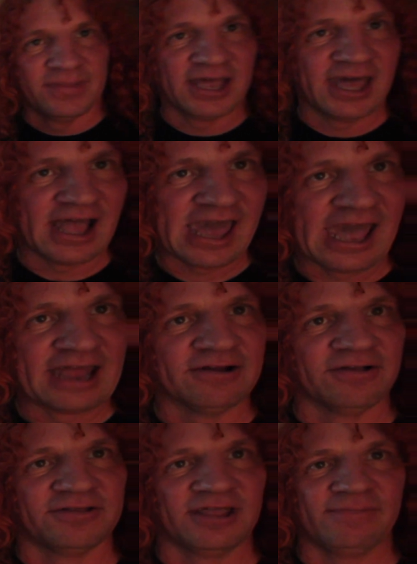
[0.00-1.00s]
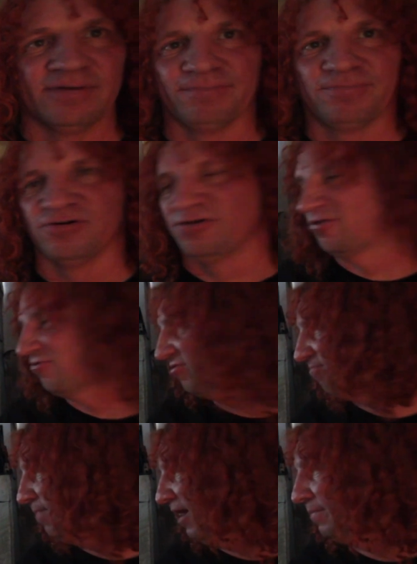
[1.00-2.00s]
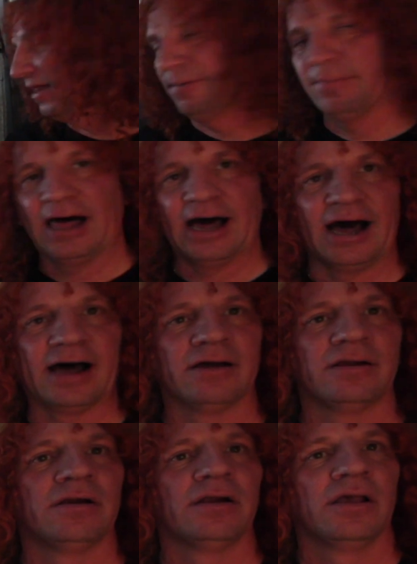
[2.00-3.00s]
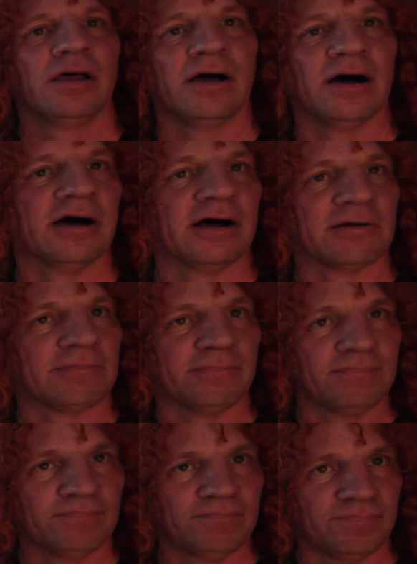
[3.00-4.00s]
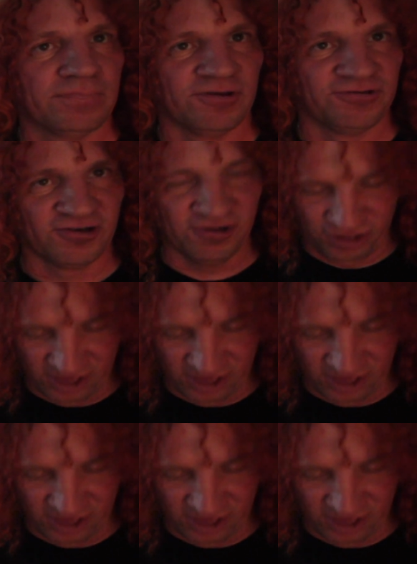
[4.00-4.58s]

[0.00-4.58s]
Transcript: they get handled they've been pulls blah blah blah uh, there's a good